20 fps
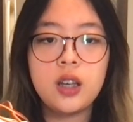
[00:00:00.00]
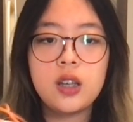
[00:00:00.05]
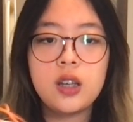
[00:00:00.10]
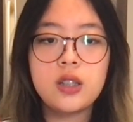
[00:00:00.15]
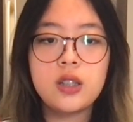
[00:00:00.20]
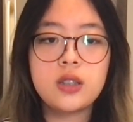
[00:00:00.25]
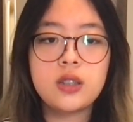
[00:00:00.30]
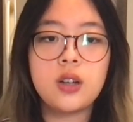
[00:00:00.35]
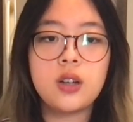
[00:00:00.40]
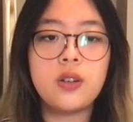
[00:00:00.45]

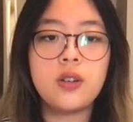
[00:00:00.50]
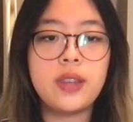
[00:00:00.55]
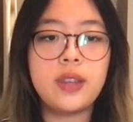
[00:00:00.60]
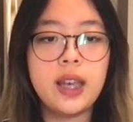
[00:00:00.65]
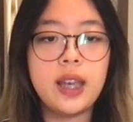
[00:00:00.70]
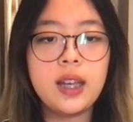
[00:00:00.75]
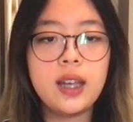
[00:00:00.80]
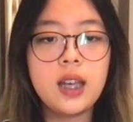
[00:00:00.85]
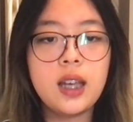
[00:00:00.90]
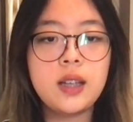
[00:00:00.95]
So
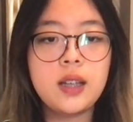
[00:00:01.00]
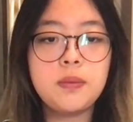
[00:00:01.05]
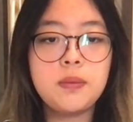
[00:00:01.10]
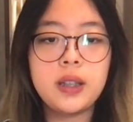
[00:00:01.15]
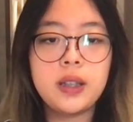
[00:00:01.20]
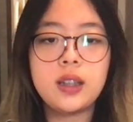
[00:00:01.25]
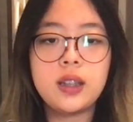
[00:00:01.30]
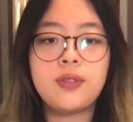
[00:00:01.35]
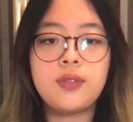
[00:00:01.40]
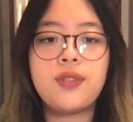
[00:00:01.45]
then I
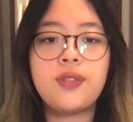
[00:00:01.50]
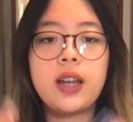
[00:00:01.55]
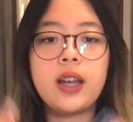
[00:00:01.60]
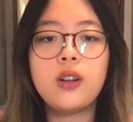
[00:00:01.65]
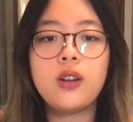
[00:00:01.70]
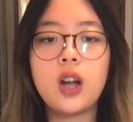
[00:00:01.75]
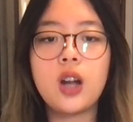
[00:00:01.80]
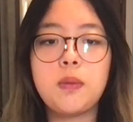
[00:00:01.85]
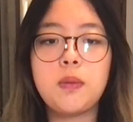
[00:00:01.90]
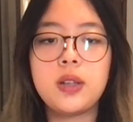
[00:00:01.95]
complete the
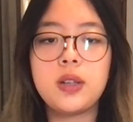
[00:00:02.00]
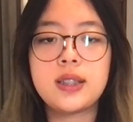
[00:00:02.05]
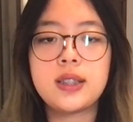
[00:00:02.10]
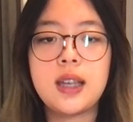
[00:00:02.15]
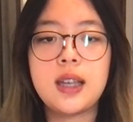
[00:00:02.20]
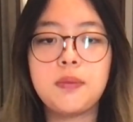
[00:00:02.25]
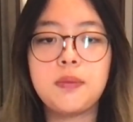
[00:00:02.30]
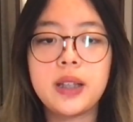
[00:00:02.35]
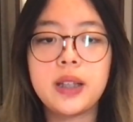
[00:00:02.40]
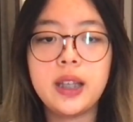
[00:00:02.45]
final robot
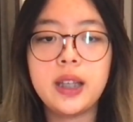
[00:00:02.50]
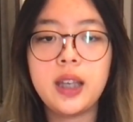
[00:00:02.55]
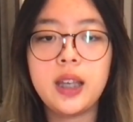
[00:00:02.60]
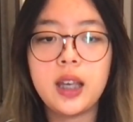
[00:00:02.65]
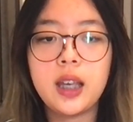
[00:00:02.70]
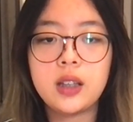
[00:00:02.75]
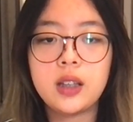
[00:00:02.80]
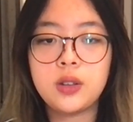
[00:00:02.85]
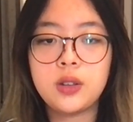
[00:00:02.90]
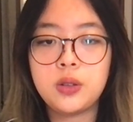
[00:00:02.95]
assembly
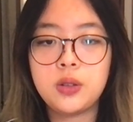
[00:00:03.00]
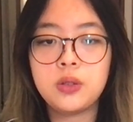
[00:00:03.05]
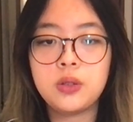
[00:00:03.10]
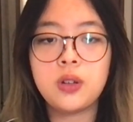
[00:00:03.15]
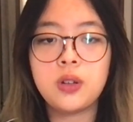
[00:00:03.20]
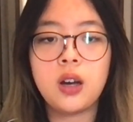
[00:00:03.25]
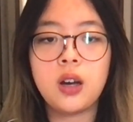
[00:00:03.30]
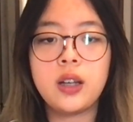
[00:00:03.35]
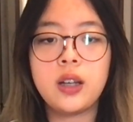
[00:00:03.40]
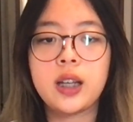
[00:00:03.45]
and
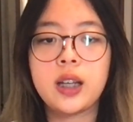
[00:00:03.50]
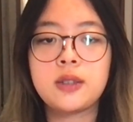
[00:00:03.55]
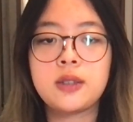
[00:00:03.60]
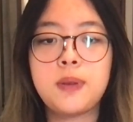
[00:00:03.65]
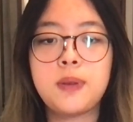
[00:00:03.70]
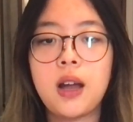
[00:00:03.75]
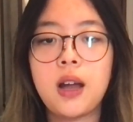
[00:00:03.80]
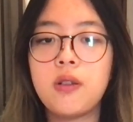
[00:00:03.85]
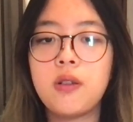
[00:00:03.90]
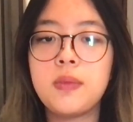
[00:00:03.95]
do other
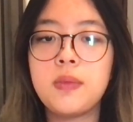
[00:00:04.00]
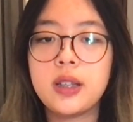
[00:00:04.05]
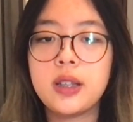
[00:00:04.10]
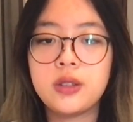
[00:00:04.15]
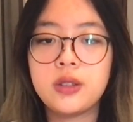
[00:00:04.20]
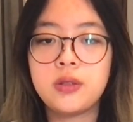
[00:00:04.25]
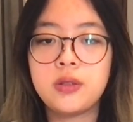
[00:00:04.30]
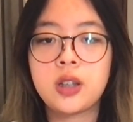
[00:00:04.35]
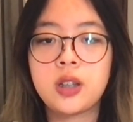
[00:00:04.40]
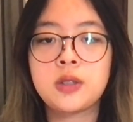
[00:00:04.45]

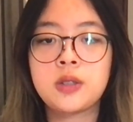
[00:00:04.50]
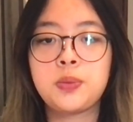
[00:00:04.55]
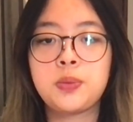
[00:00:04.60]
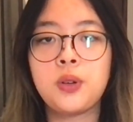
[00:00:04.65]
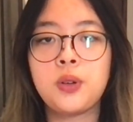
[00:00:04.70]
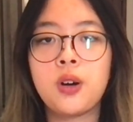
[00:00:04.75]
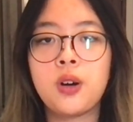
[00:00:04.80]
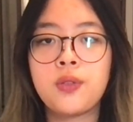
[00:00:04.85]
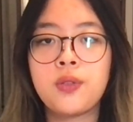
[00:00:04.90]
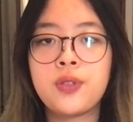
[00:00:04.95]
experiments to
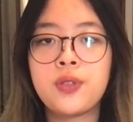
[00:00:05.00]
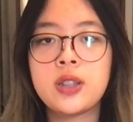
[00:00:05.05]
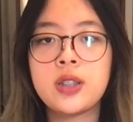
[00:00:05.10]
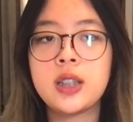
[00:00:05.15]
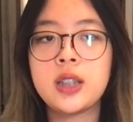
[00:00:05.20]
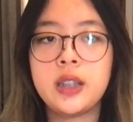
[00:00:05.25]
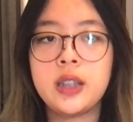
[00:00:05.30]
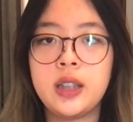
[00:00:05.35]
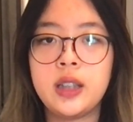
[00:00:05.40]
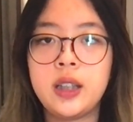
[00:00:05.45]
explore
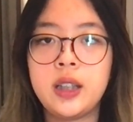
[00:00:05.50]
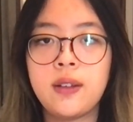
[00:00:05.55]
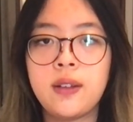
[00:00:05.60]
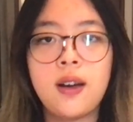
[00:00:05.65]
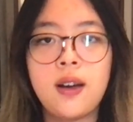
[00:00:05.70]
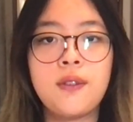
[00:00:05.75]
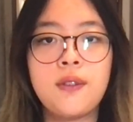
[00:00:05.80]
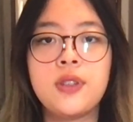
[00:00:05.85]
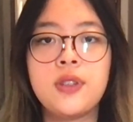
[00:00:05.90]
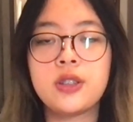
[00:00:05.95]
further detail
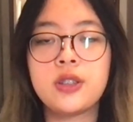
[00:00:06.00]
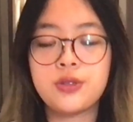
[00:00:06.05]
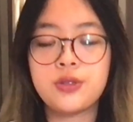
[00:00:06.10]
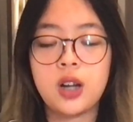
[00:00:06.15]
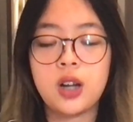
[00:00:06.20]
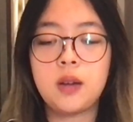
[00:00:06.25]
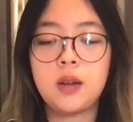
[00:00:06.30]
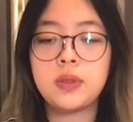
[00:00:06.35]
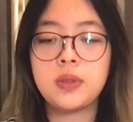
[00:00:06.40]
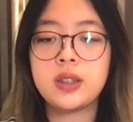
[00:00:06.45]
of
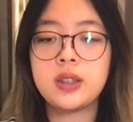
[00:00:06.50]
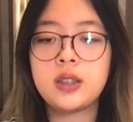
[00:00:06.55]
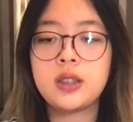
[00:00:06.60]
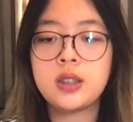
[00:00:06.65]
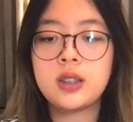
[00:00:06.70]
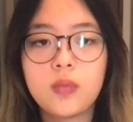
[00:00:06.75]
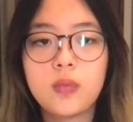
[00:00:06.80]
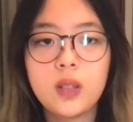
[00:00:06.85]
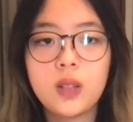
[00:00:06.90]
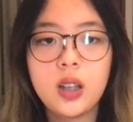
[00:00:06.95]
this
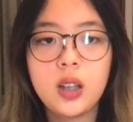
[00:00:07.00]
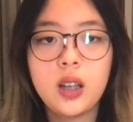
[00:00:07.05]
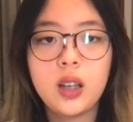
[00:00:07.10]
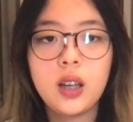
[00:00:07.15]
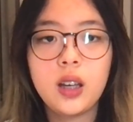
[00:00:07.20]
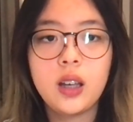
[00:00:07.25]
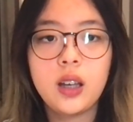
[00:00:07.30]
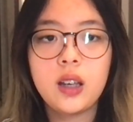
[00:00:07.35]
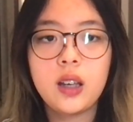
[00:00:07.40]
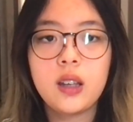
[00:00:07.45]
robot.
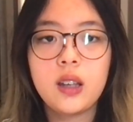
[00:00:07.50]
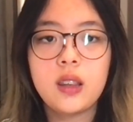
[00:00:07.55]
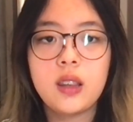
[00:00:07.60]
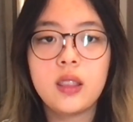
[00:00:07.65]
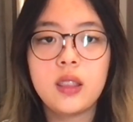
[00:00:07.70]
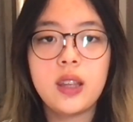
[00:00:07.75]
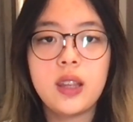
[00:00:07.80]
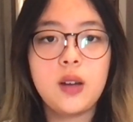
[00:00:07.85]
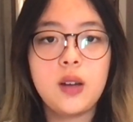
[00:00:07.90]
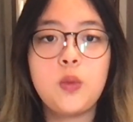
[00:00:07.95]

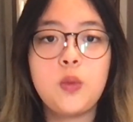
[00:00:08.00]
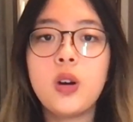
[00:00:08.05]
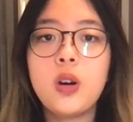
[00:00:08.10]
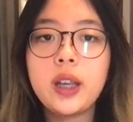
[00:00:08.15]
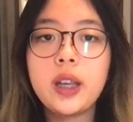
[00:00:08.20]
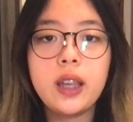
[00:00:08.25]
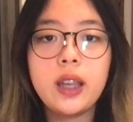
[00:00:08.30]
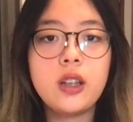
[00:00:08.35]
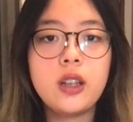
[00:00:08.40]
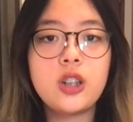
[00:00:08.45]
Then
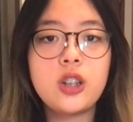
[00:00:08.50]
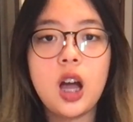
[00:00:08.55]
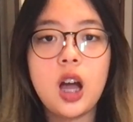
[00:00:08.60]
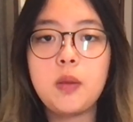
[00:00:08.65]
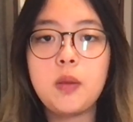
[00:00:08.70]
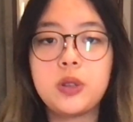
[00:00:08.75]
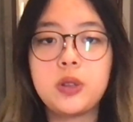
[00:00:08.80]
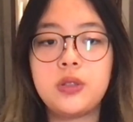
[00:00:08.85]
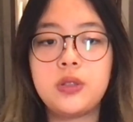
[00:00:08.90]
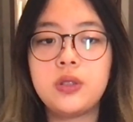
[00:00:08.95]
what can the
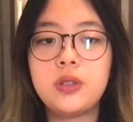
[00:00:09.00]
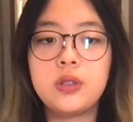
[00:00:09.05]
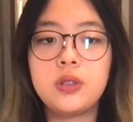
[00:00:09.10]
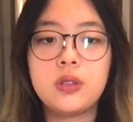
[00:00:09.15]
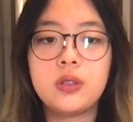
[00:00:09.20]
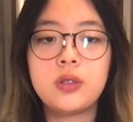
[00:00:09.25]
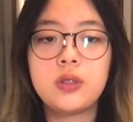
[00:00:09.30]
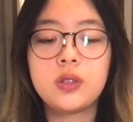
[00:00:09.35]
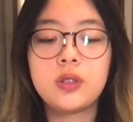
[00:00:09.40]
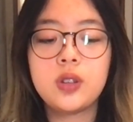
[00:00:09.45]
robot
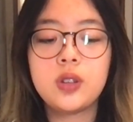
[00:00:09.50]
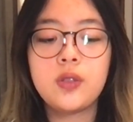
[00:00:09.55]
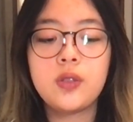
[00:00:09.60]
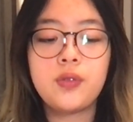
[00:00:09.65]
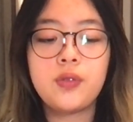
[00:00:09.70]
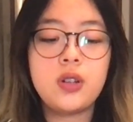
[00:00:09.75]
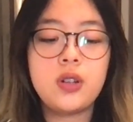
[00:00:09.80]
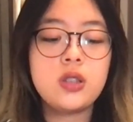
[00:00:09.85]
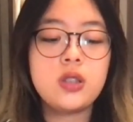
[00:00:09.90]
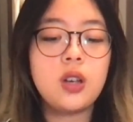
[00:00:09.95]
do?
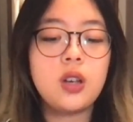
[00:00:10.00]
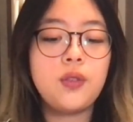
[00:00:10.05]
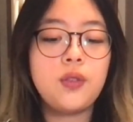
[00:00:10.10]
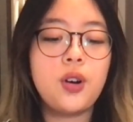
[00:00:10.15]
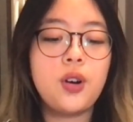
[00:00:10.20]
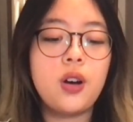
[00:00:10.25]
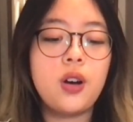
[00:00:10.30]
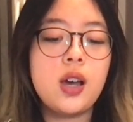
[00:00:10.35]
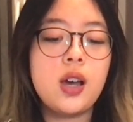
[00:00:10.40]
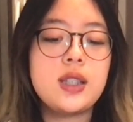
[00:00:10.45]
First of
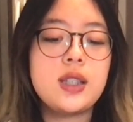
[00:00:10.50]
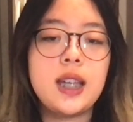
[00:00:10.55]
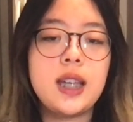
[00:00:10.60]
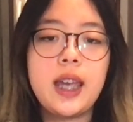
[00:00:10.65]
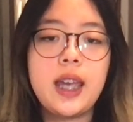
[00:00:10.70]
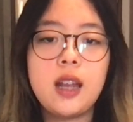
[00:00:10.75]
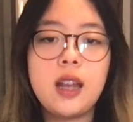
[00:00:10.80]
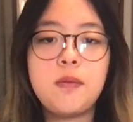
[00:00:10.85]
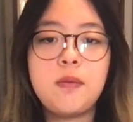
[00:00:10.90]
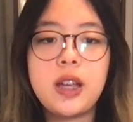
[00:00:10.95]
all, as I
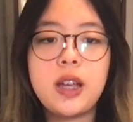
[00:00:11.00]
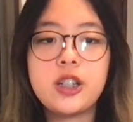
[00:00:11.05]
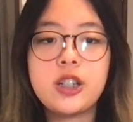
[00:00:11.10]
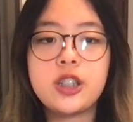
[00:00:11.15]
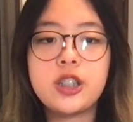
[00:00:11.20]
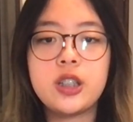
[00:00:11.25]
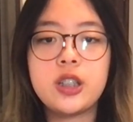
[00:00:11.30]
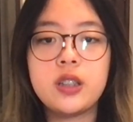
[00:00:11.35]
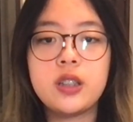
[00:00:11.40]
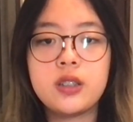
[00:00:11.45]
had
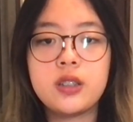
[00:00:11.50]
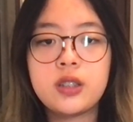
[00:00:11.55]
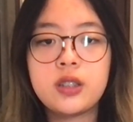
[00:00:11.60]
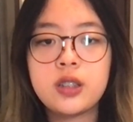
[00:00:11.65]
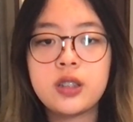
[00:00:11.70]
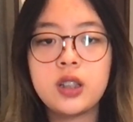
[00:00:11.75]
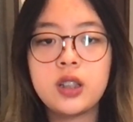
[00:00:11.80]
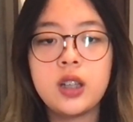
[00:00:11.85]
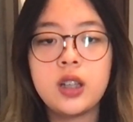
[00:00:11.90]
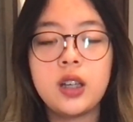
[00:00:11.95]

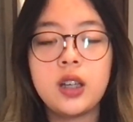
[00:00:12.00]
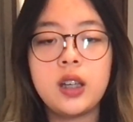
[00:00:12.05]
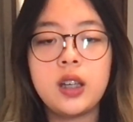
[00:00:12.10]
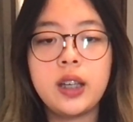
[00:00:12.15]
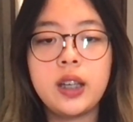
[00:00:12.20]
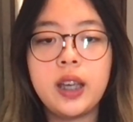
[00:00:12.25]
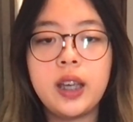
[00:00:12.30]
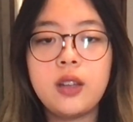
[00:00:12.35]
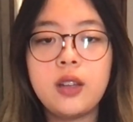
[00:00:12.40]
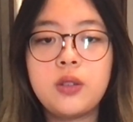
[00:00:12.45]
mentioned,
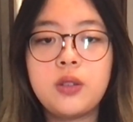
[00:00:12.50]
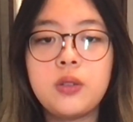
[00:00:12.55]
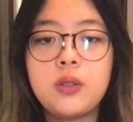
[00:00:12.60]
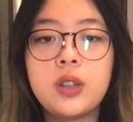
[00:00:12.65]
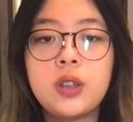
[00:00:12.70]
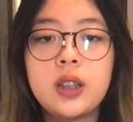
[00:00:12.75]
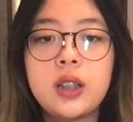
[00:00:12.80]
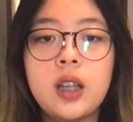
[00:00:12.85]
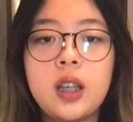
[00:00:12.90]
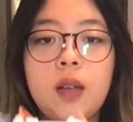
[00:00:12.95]
it can do
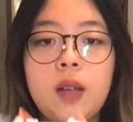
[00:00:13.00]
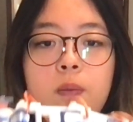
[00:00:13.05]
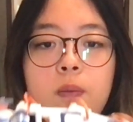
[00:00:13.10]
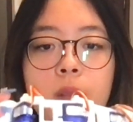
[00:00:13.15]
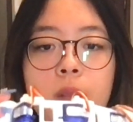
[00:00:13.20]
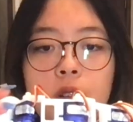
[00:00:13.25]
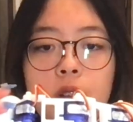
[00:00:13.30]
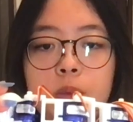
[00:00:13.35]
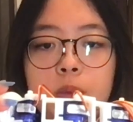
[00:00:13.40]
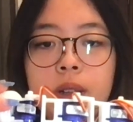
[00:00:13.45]
the
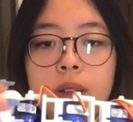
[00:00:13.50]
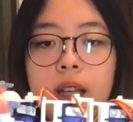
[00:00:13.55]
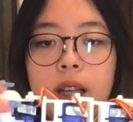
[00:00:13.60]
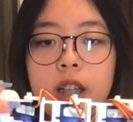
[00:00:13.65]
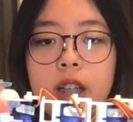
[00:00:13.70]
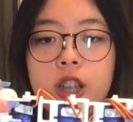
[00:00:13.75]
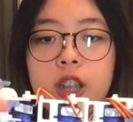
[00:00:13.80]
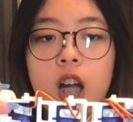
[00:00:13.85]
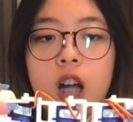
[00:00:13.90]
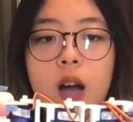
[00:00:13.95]

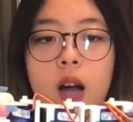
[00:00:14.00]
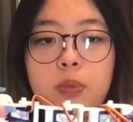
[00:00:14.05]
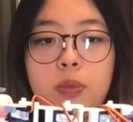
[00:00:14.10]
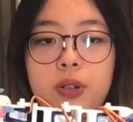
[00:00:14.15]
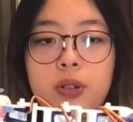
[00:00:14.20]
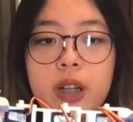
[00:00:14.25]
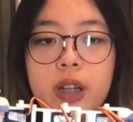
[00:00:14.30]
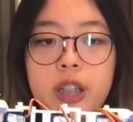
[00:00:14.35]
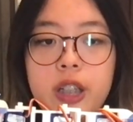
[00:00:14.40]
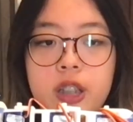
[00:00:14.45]
manipulator
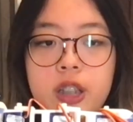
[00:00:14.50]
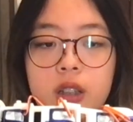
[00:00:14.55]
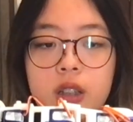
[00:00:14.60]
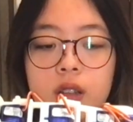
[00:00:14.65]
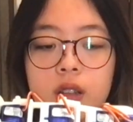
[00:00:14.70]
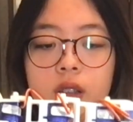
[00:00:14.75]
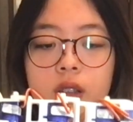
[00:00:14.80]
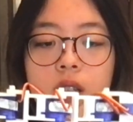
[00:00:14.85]
operation.